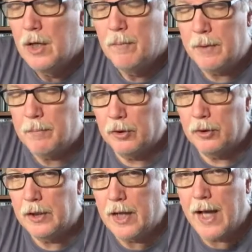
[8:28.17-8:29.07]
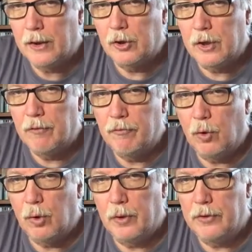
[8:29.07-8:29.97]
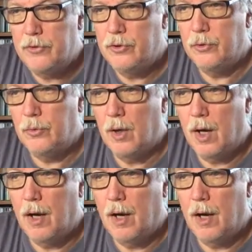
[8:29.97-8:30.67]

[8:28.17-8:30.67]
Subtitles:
People are not looking forward to